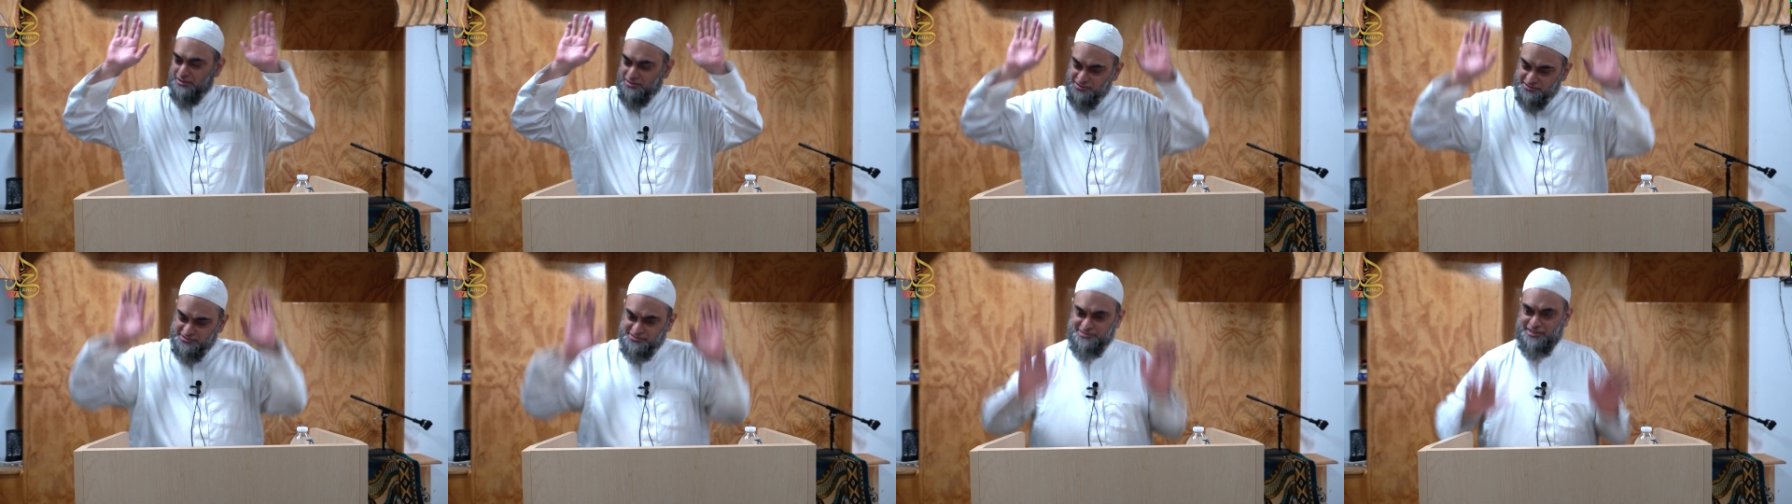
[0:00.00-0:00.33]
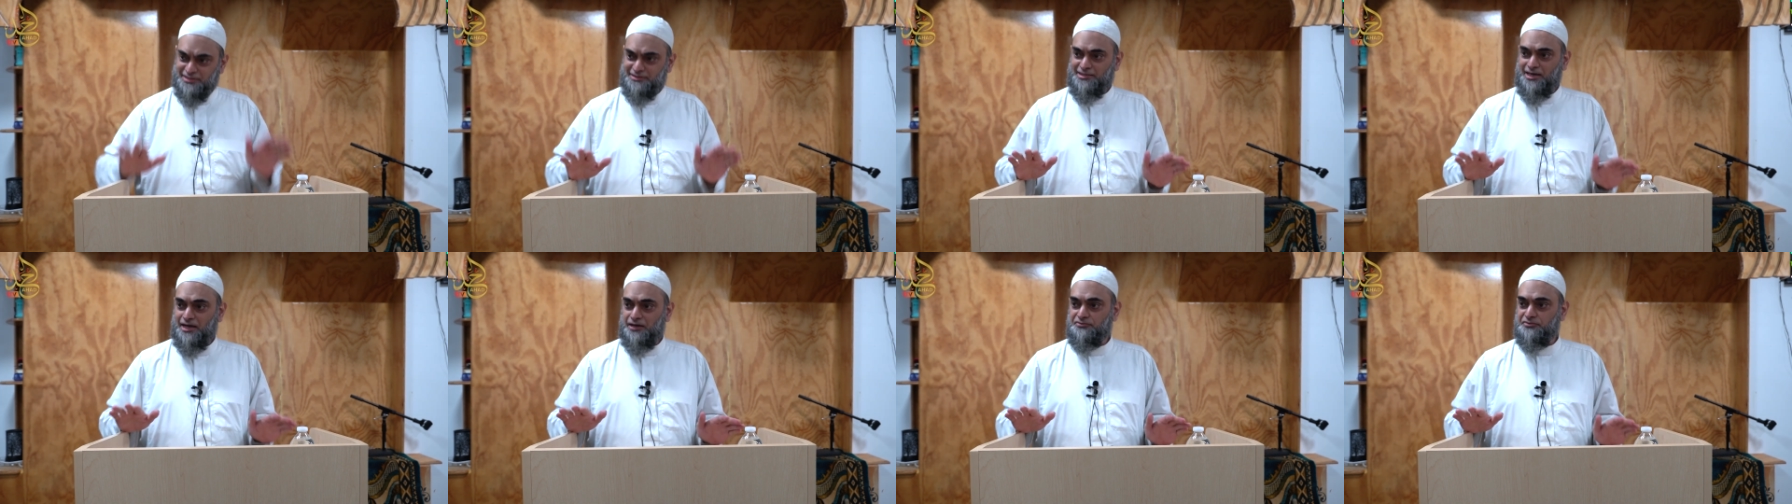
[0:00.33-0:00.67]

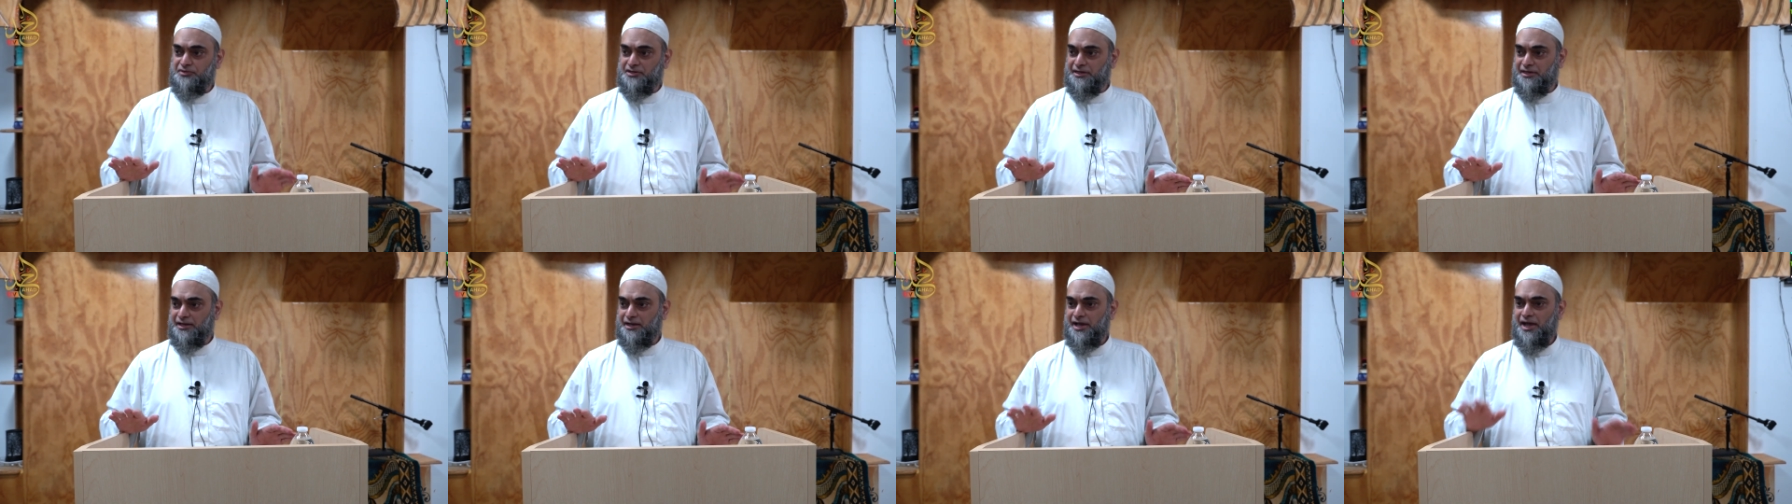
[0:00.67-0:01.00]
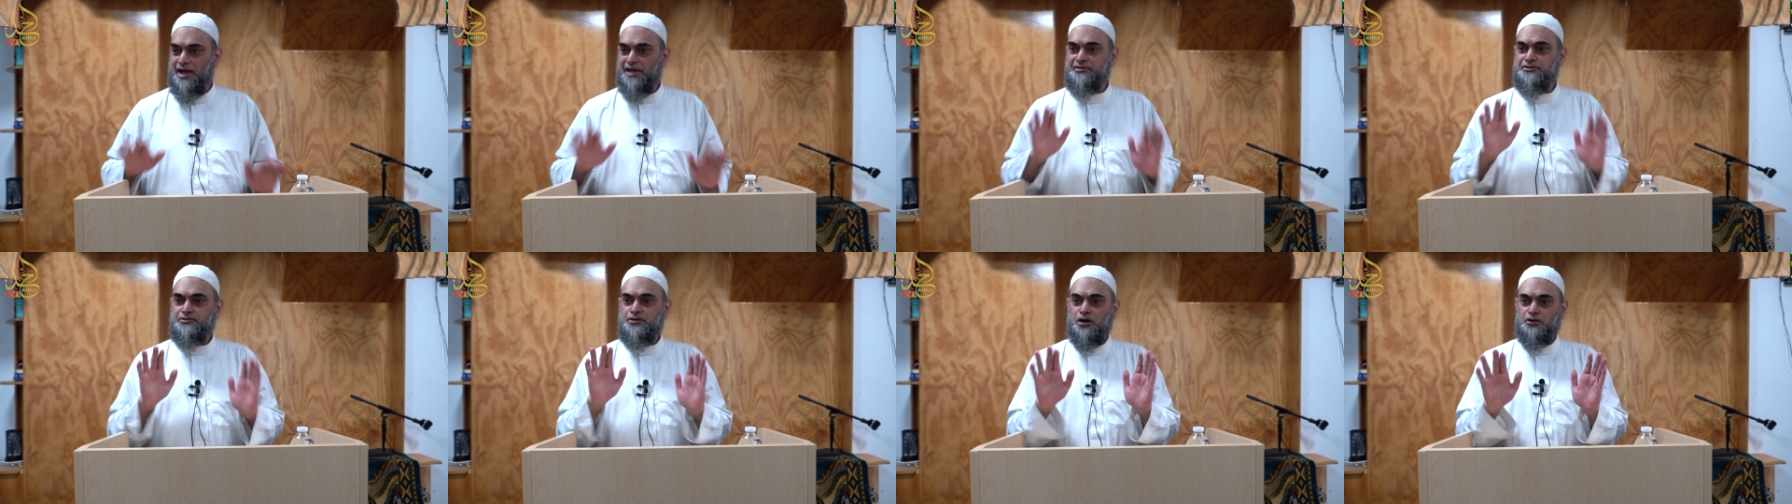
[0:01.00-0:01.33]
sit down there
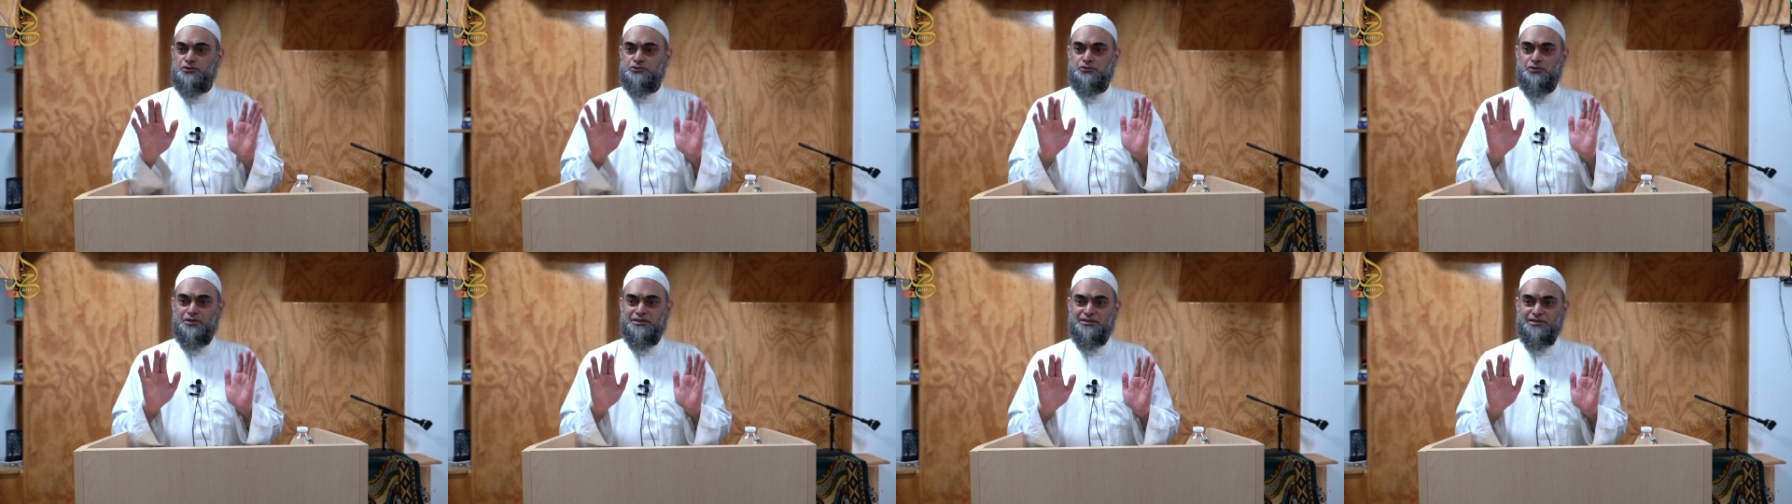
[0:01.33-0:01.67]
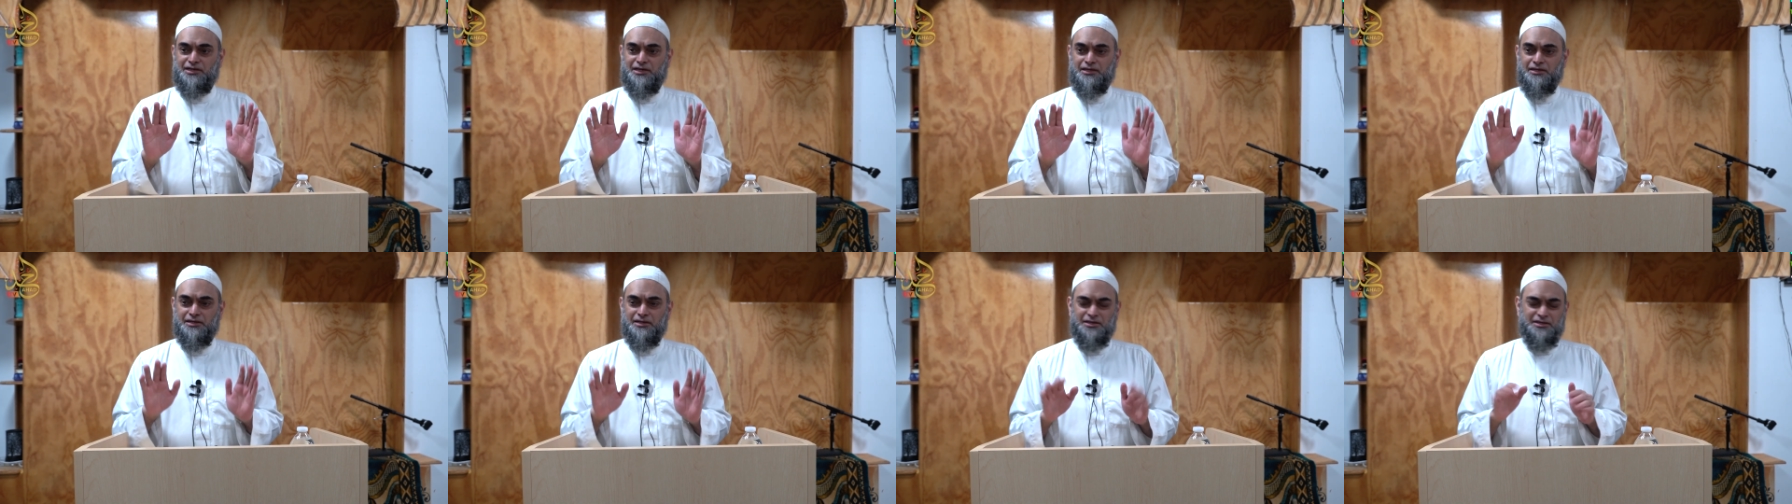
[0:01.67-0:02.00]
and talk to
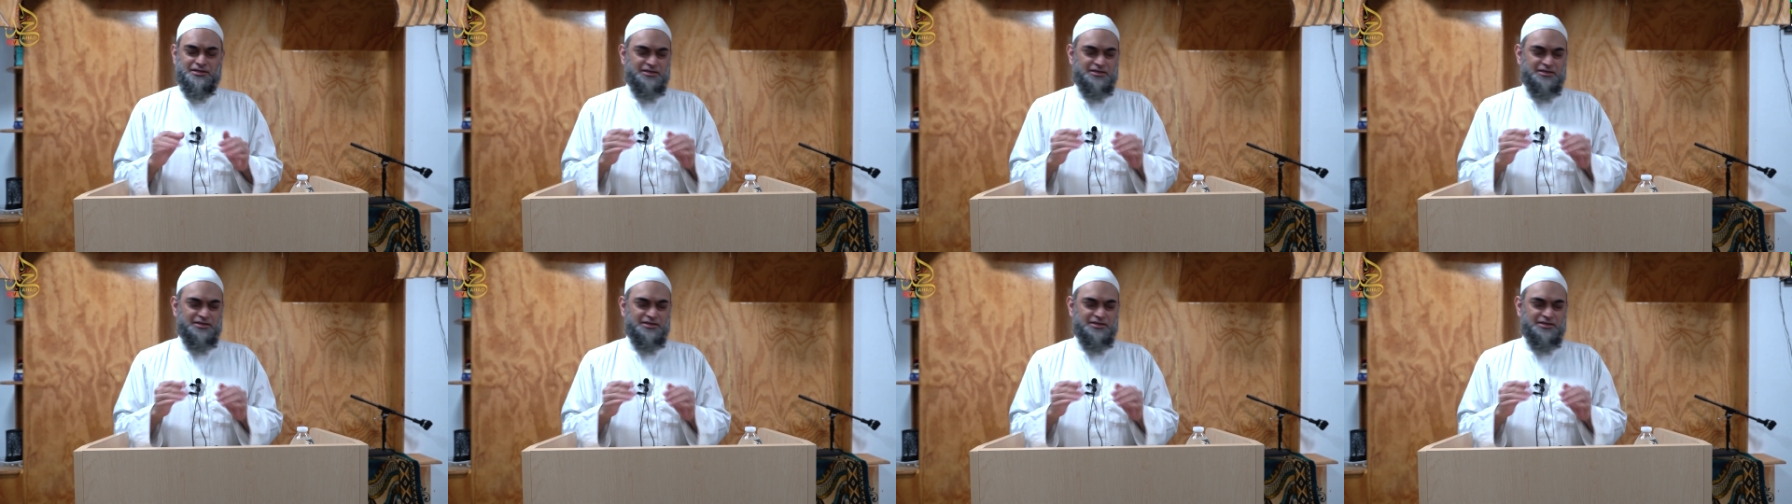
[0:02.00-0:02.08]
Allah.